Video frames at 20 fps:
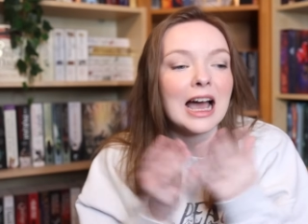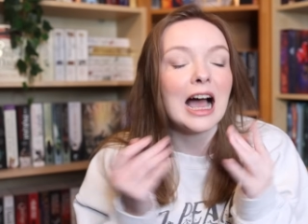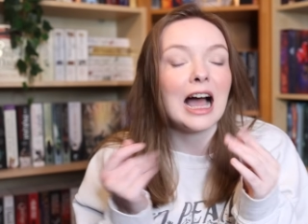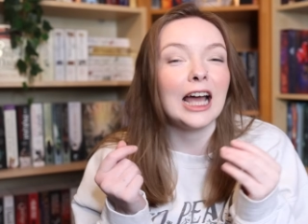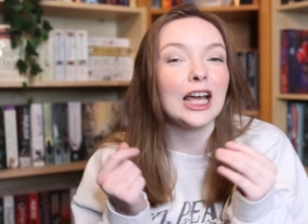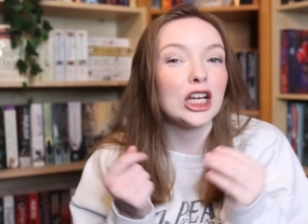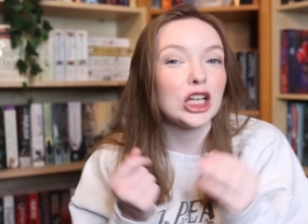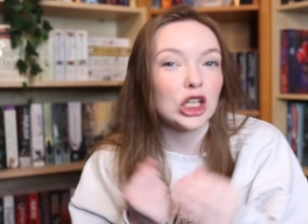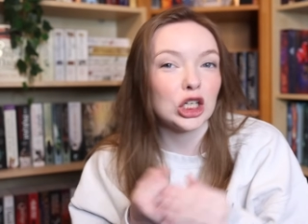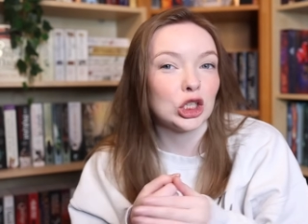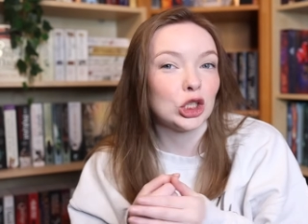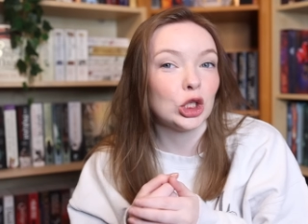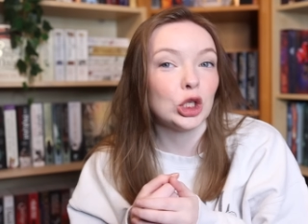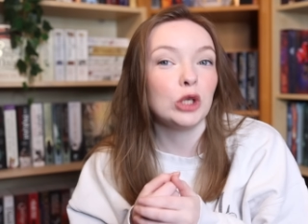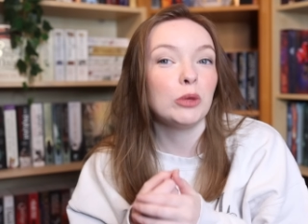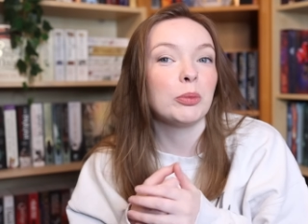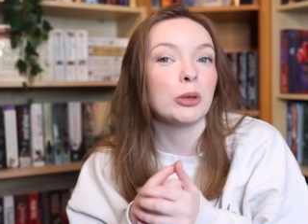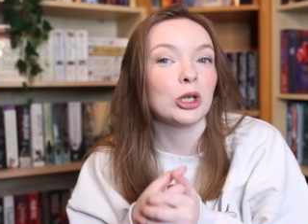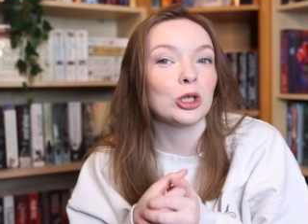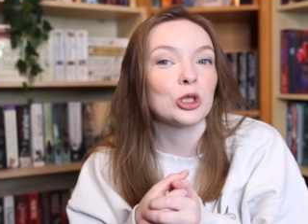I
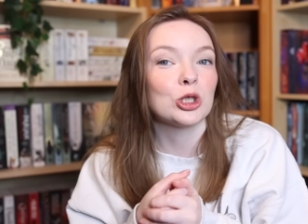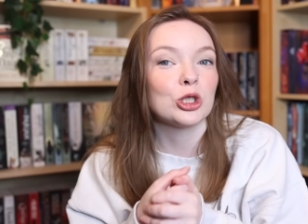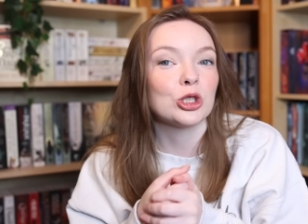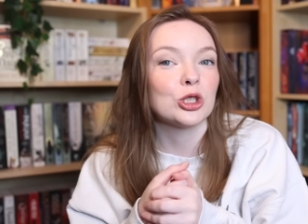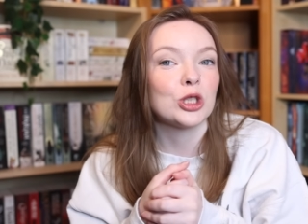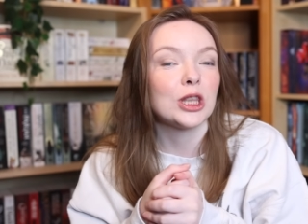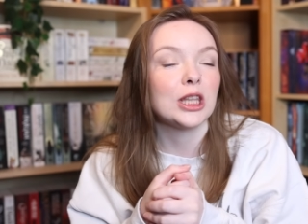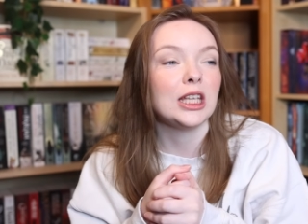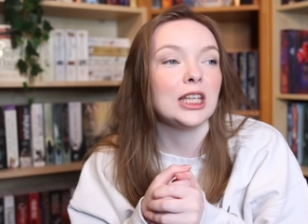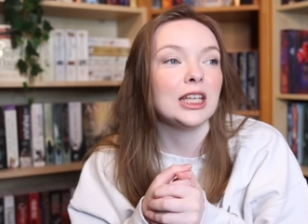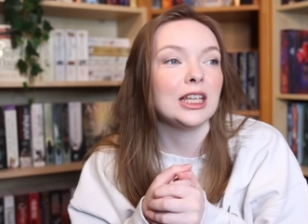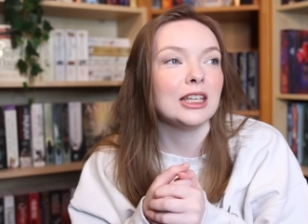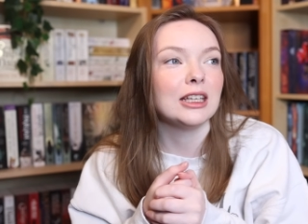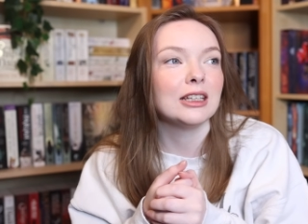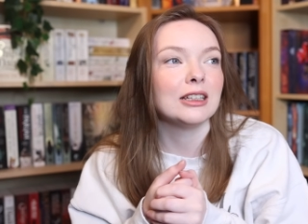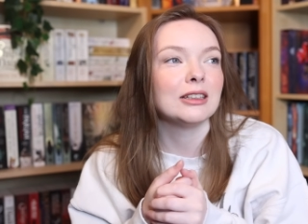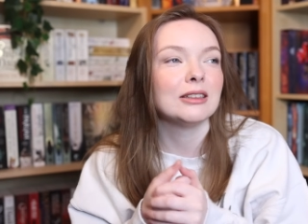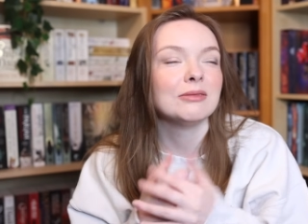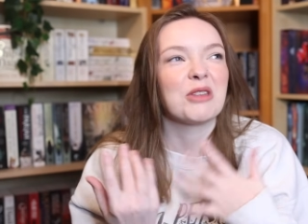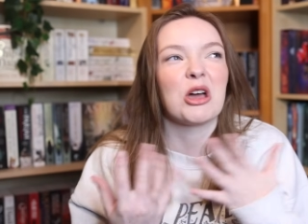could purchase
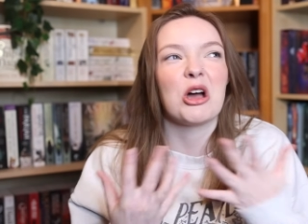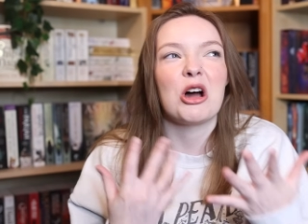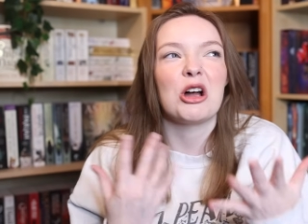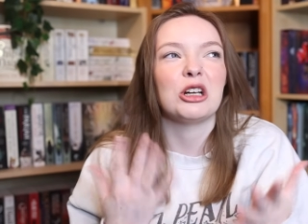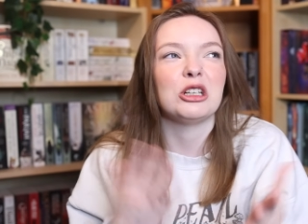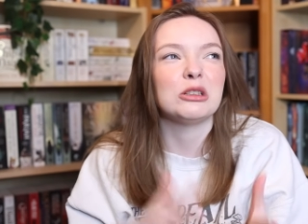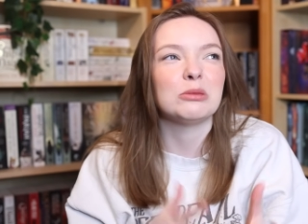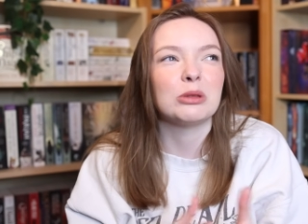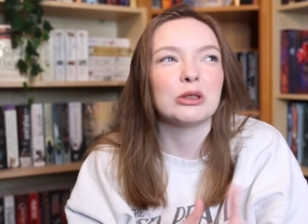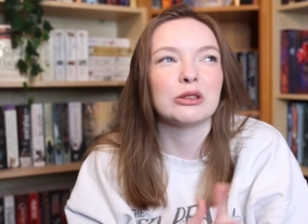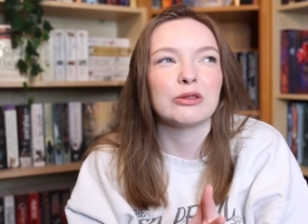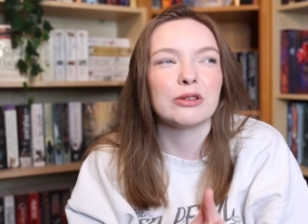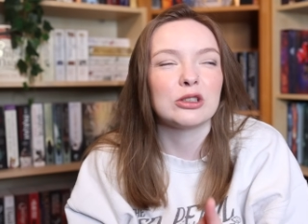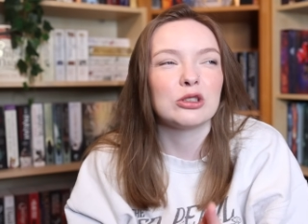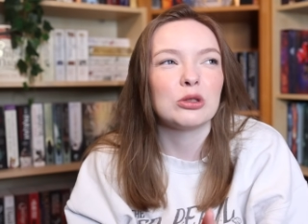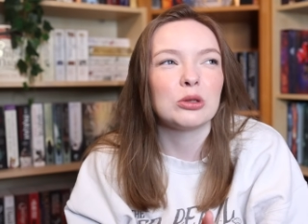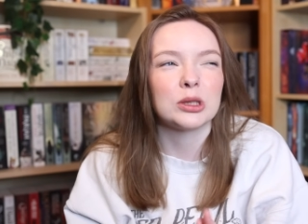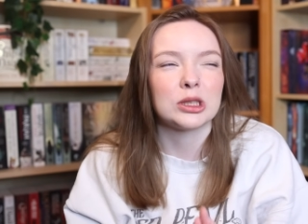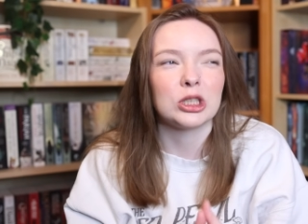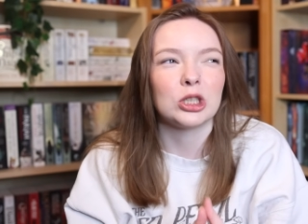the audiobook for
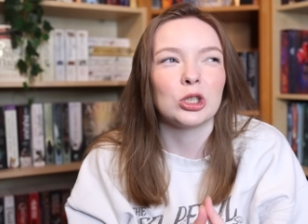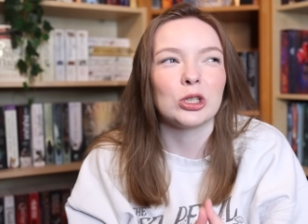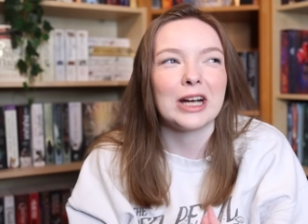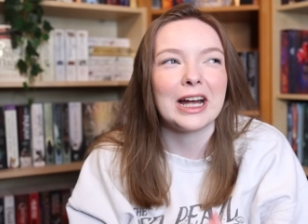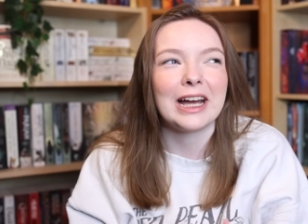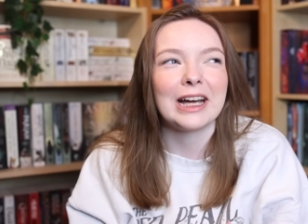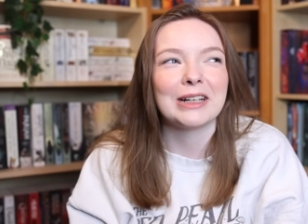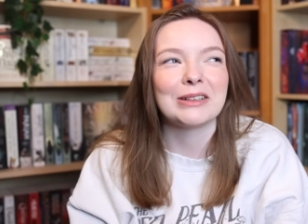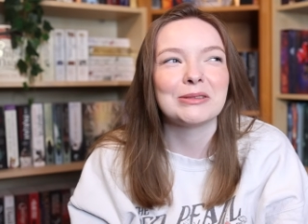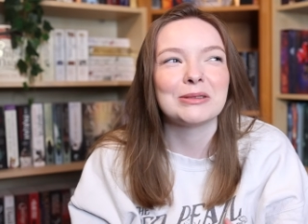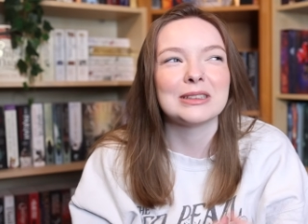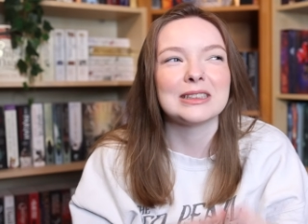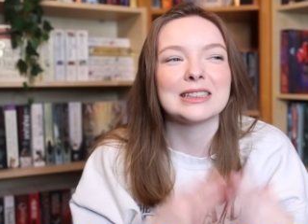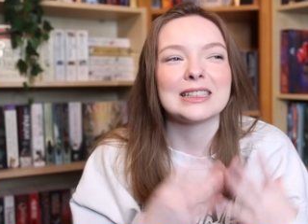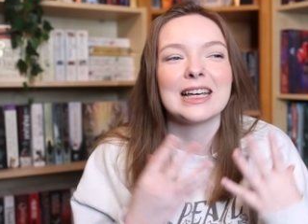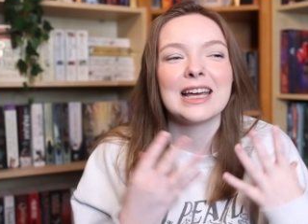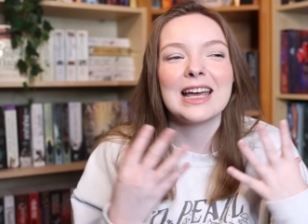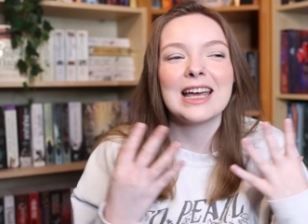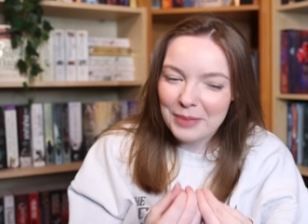Two Twisted Crowns.